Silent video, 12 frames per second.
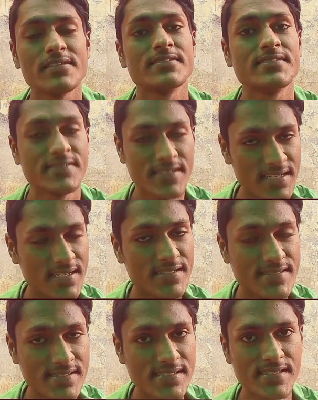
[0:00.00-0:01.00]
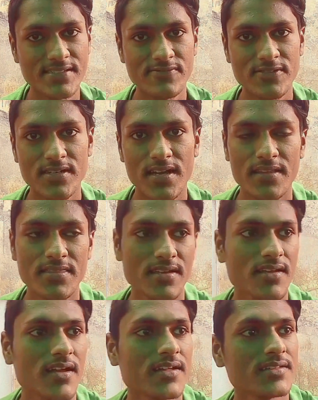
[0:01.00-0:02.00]
with a really serious work
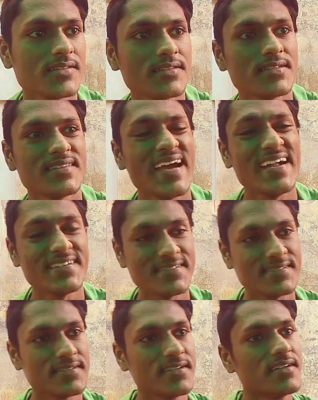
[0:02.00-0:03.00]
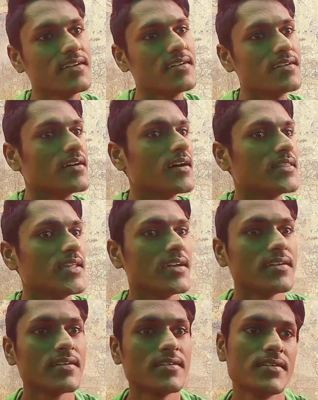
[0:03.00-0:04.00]
ethic, and that's, I
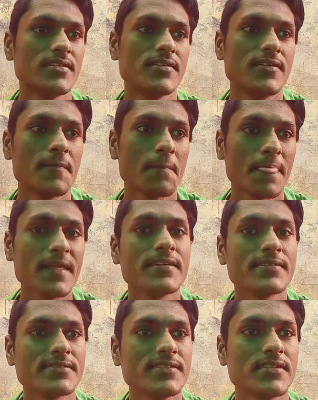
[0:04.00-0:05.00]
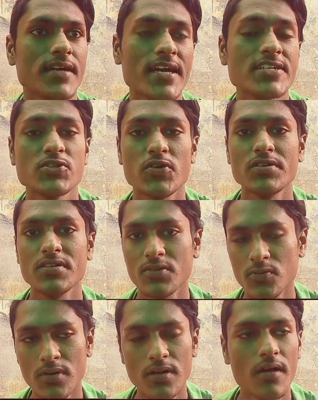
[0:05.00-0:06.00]
think, is the 80-20
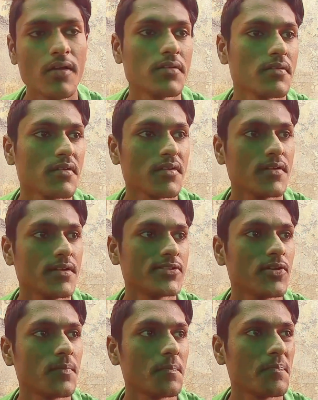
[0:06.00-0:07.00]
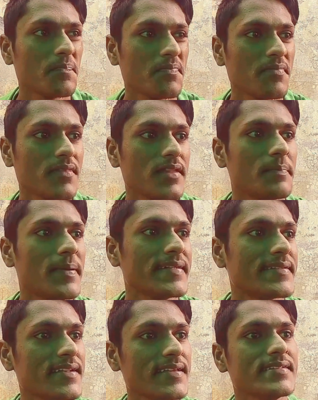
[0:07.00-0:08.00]
rule. So
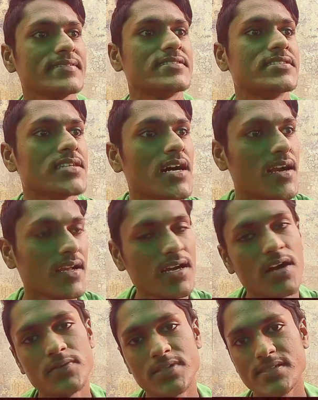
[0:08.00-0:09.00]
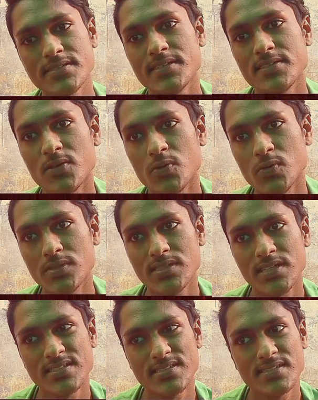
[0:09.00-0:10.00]
basically in chartered accountancy course,
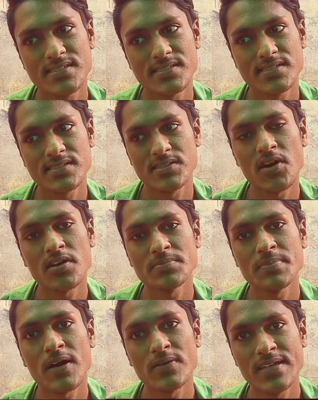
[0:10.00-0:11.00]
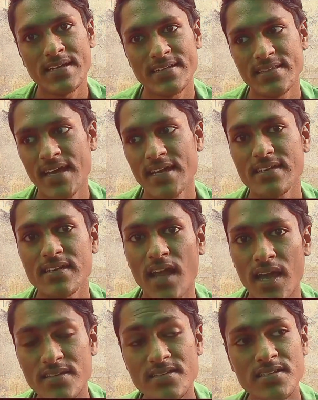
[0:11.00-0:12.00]
it's not about getting that
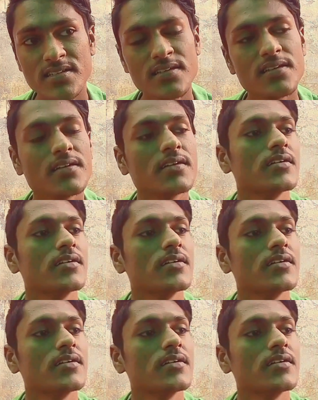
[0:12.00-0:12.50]
90.